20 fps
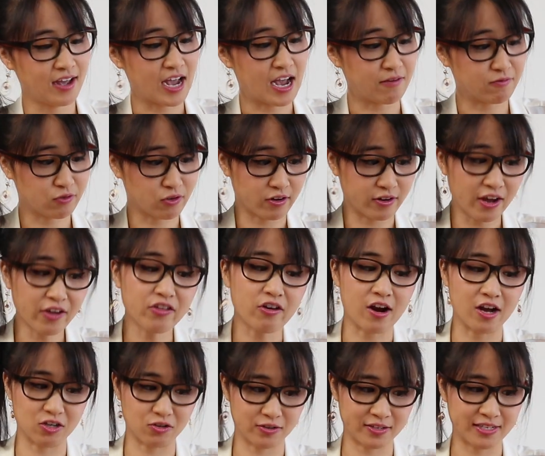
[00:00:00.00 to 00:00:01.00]
After another
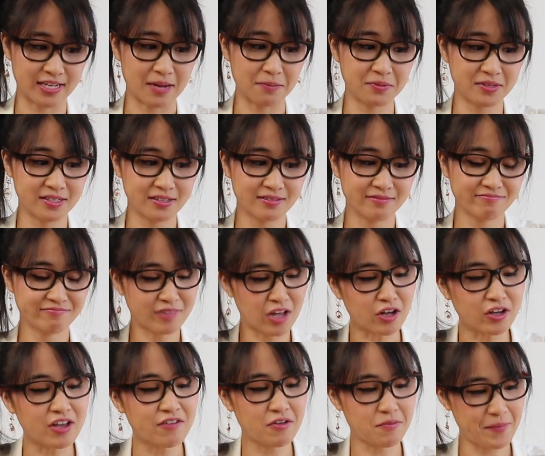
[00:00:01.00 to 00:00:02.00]
100 steps,
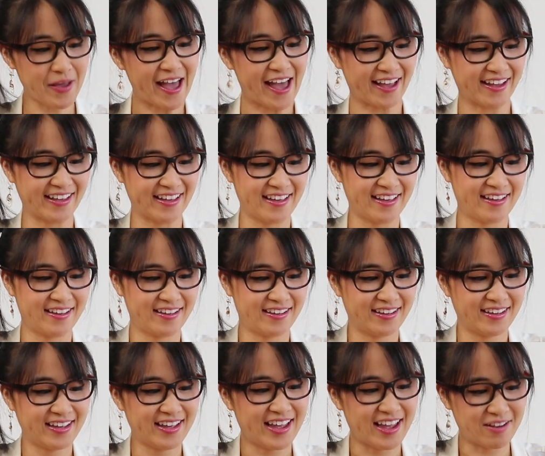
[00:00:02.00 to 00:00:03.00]
I'll give it back.
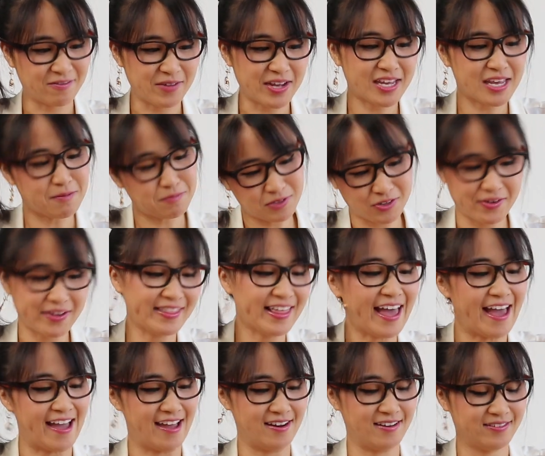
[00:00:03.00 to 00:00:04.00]
And we keep doing
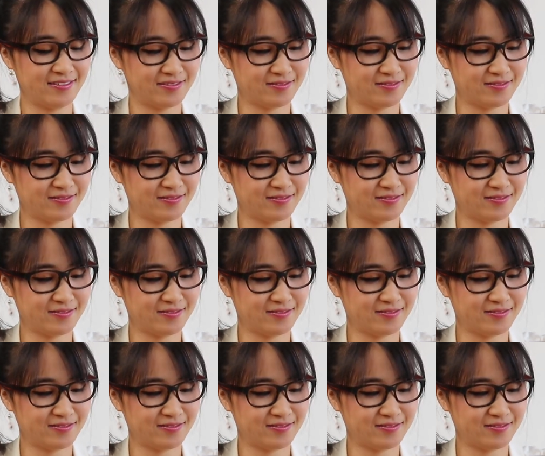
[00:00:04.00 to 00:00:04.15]
that."